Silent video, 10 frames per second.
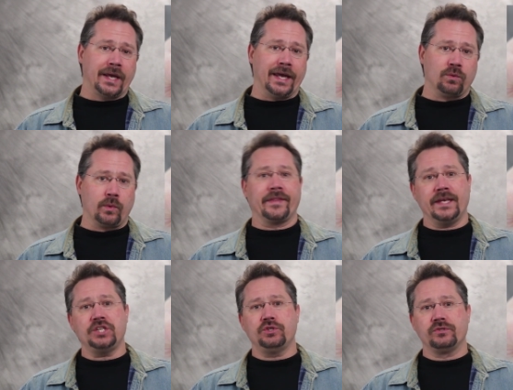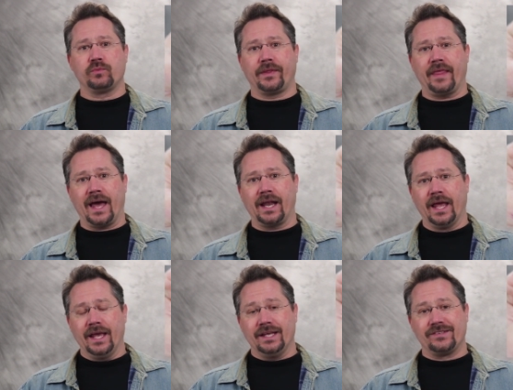And one of the issues with that
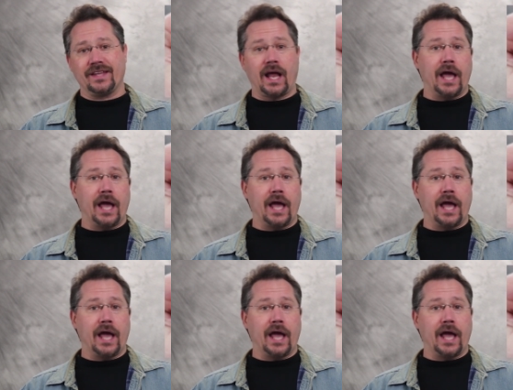is that